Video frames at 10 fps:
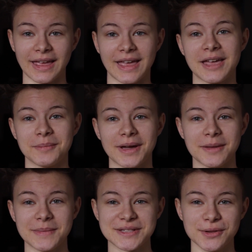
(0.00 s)
Hey, my
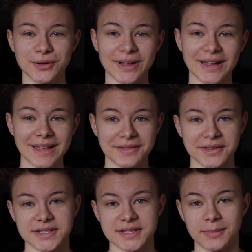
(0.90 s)
name is Luka, and
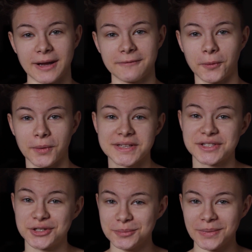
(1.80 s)
this is my voice,
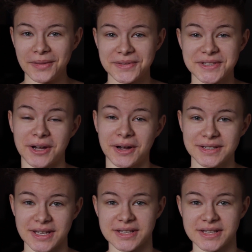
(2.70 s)
two months on